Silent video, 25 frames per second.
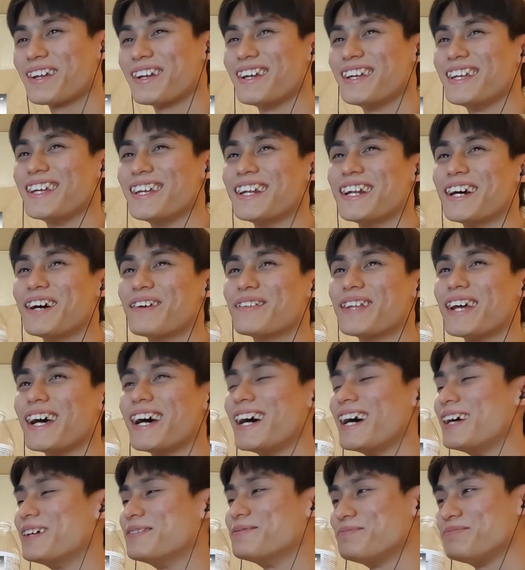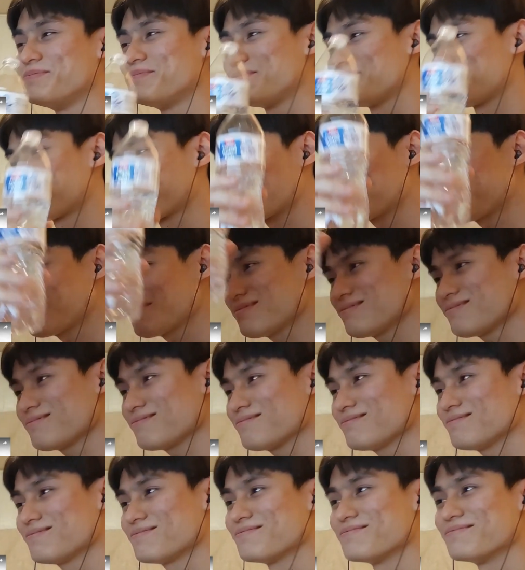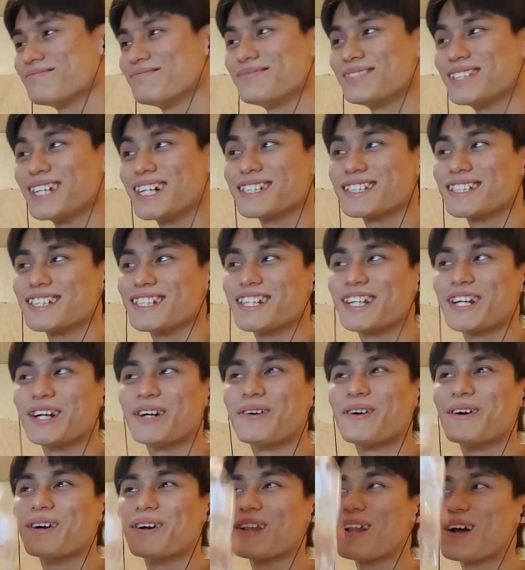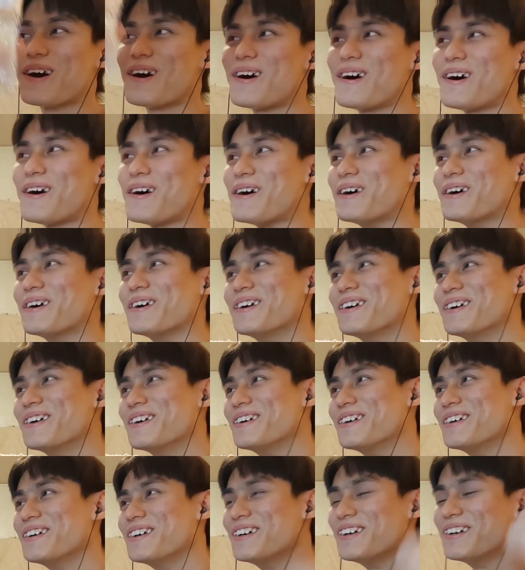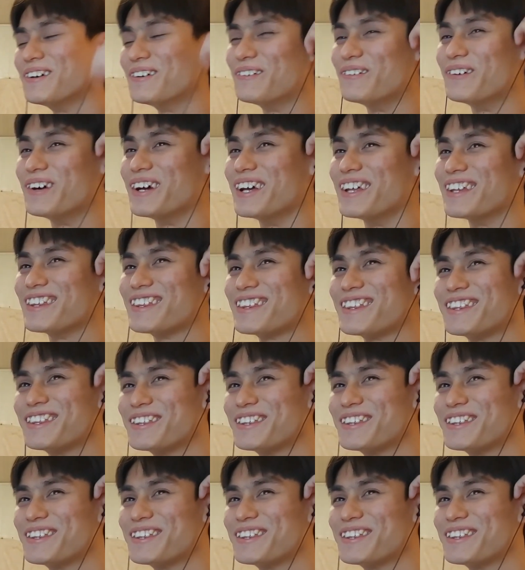know, that doesn't go along with,